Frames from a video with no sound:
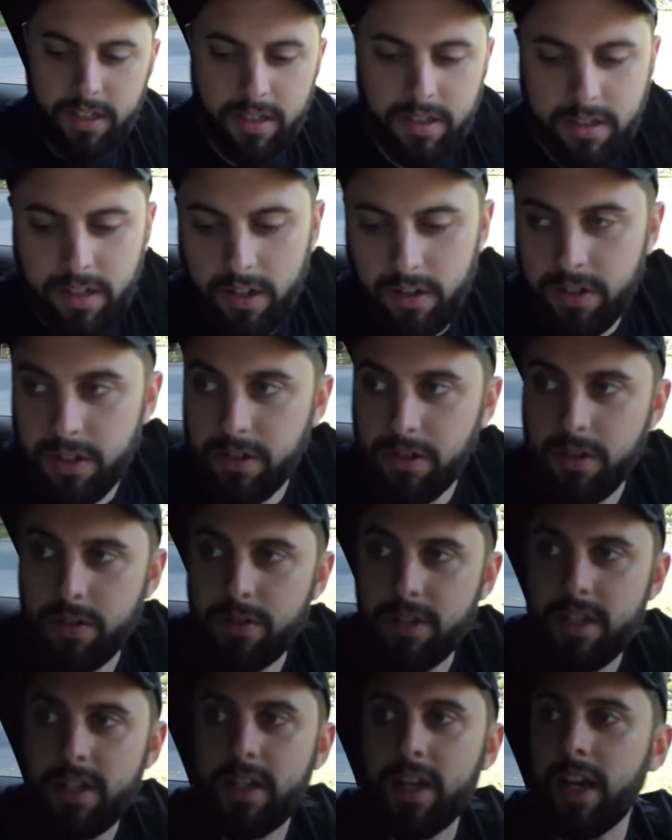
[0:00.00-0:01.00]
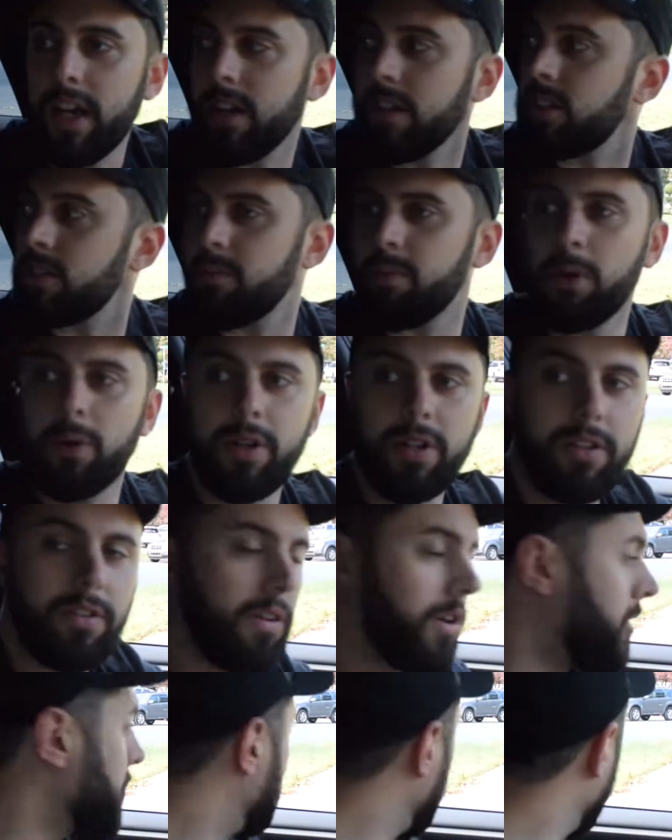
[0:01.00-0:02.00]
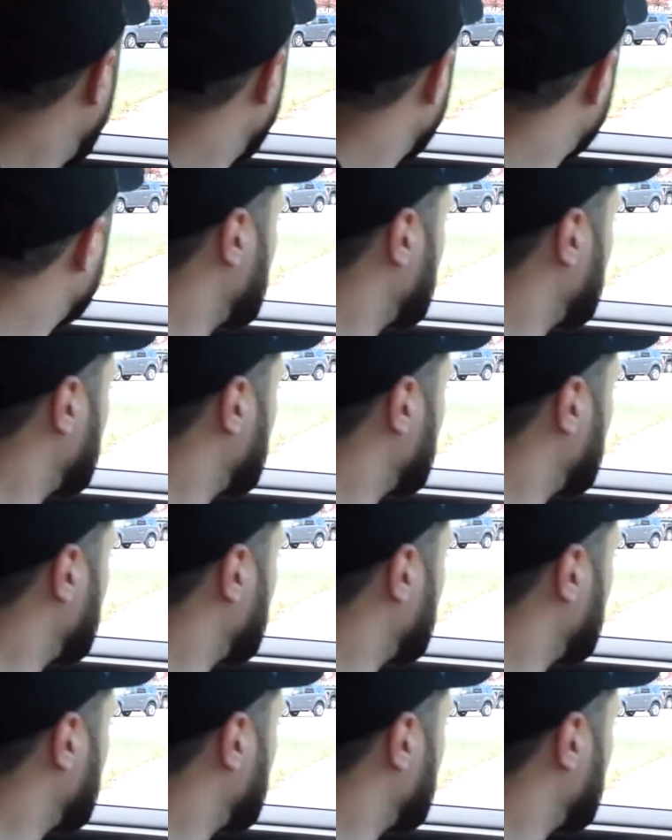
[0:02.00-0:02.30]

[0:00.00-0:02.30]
in selling your own decals, supporting your own page,